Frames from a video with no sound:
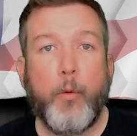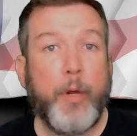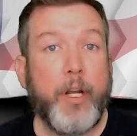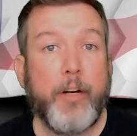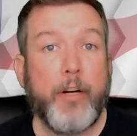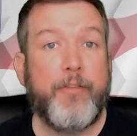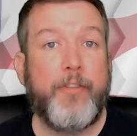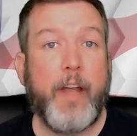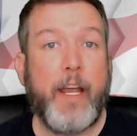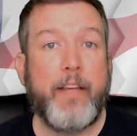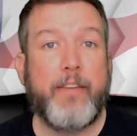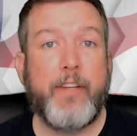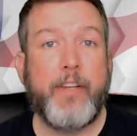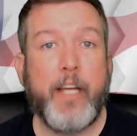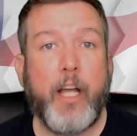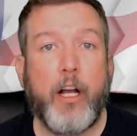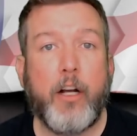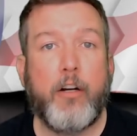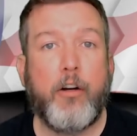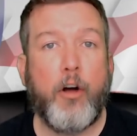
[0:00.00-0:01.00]
We are
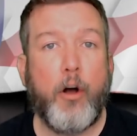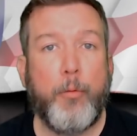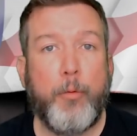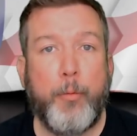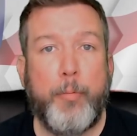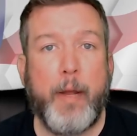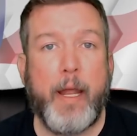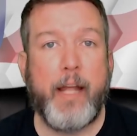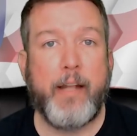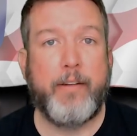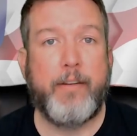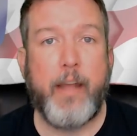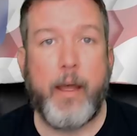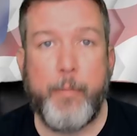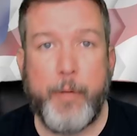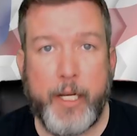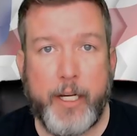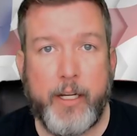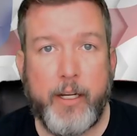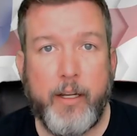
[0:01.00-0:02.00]
facing a global
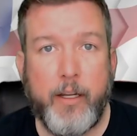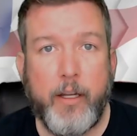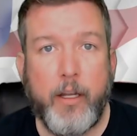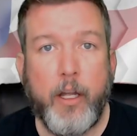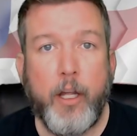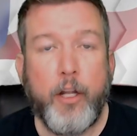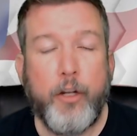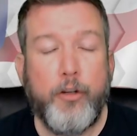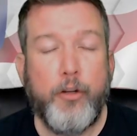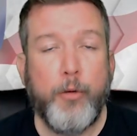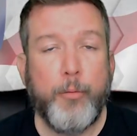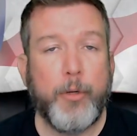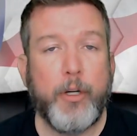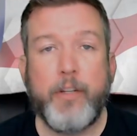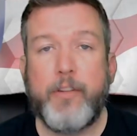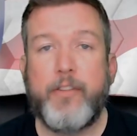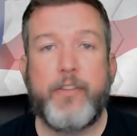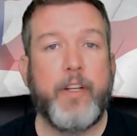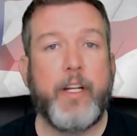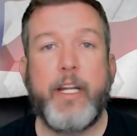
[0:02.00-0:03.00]
pandemic
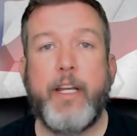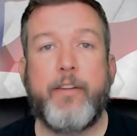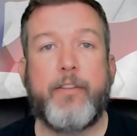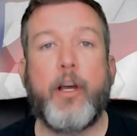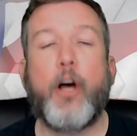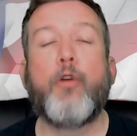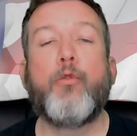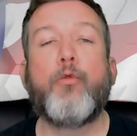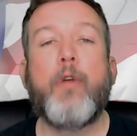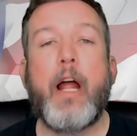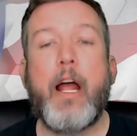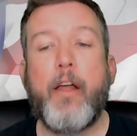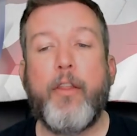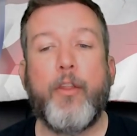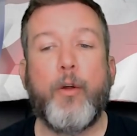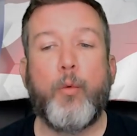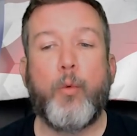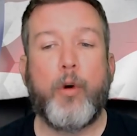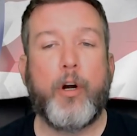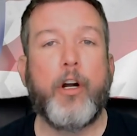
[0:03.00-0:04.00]
numerous cities around
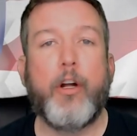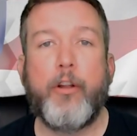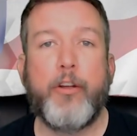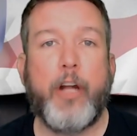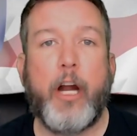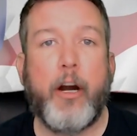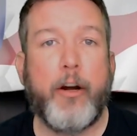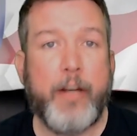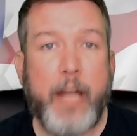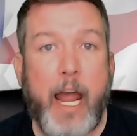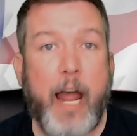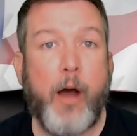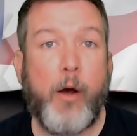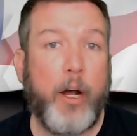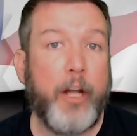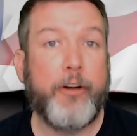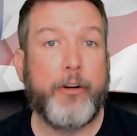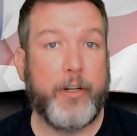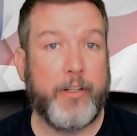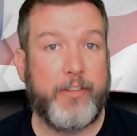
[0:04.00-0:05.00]
the world are now
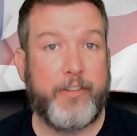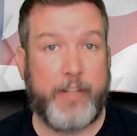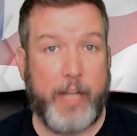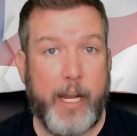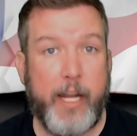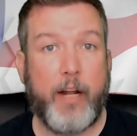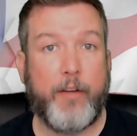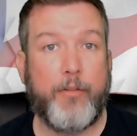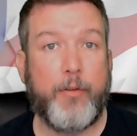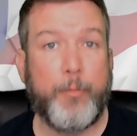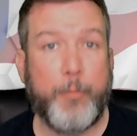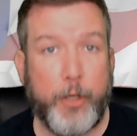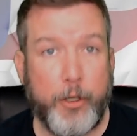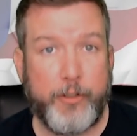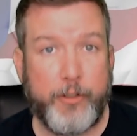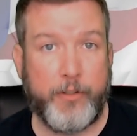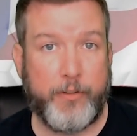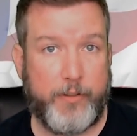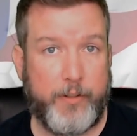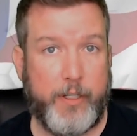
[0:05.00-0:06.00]
under a state of
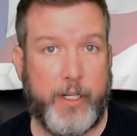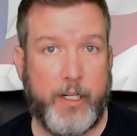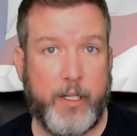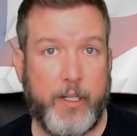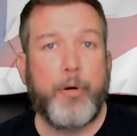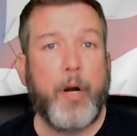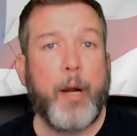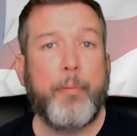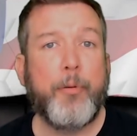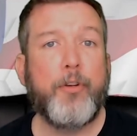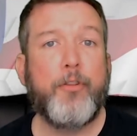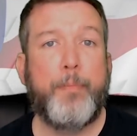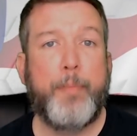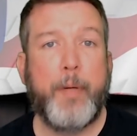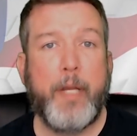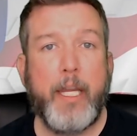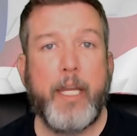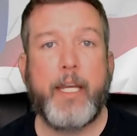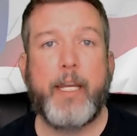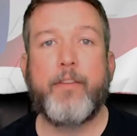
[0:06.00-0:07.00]
emergency. Prepper's
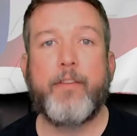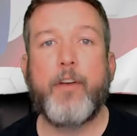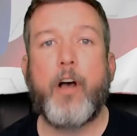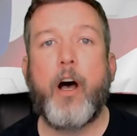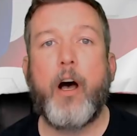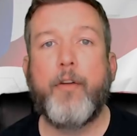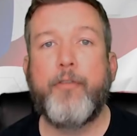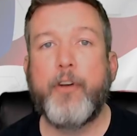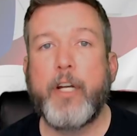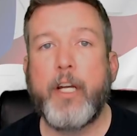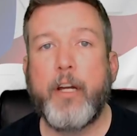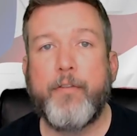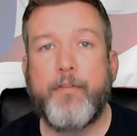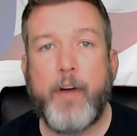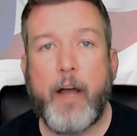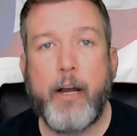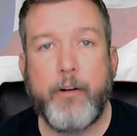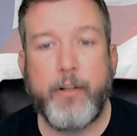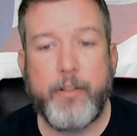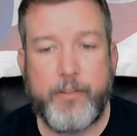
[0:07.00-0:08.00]
Peak is offering a
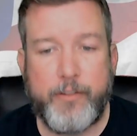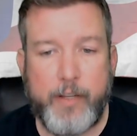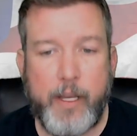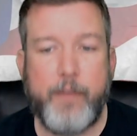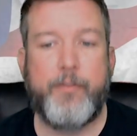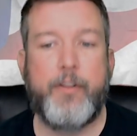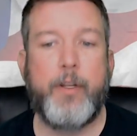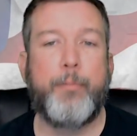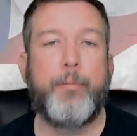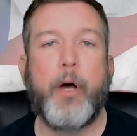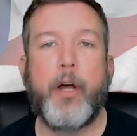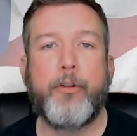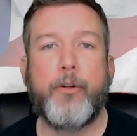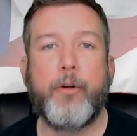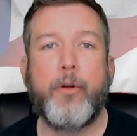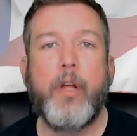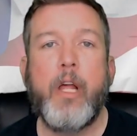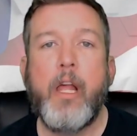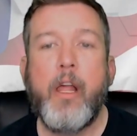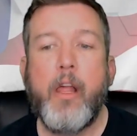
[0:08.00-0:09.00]
virus safety bundle